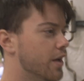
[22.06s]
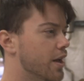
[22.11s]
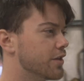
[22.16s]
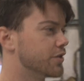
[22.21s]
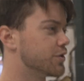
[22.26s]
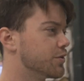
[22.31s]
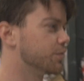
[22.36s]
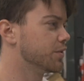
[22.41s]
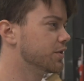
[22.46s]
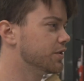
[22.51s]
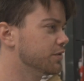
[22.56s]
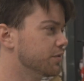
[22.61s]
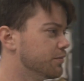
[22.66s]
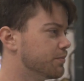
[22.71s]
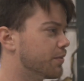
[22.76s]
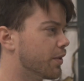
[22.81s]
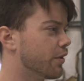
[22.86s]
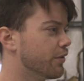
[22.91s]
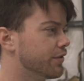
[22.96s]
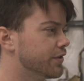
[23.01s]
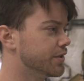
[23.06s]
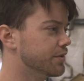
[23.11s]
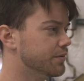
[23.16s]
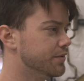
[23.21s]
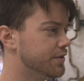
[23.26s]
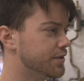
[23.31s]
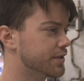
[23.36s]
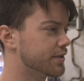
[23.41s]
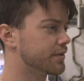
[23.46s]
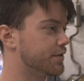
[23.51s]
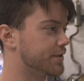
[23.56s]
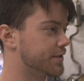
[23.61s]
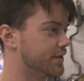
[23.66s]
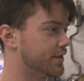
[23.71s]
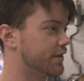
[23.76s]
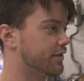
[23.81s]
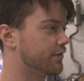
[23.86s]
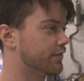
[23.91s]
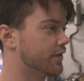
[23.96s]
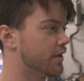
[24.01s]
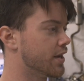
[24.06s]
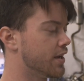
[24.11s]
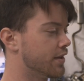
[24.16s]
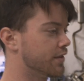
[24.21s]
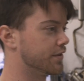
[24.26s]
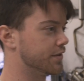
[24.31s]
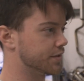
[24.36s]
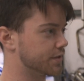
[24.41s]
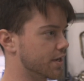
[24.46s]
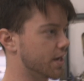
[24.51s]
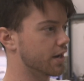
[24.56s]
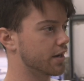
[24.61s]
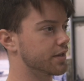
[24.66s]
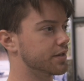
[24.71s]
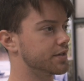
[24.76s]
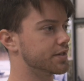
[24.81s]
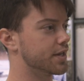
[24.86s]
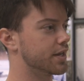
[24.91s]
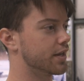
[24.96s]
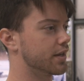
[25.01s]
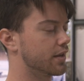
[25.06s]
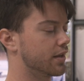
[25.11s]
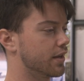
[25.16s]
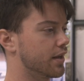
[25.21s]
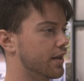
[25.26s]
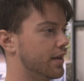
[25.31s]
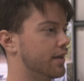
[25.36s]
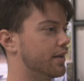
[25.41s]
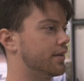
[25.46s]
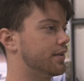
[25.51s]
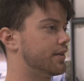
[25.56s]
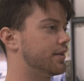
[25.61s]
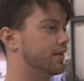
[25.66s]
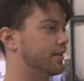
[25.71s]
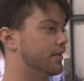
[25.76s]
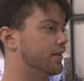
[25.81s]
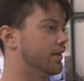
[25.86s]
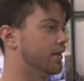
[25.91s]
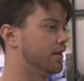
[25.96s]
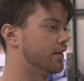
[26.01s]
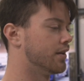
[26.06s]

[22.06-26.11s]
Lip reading: Hey, should we do both tunes to see if the stock intake and the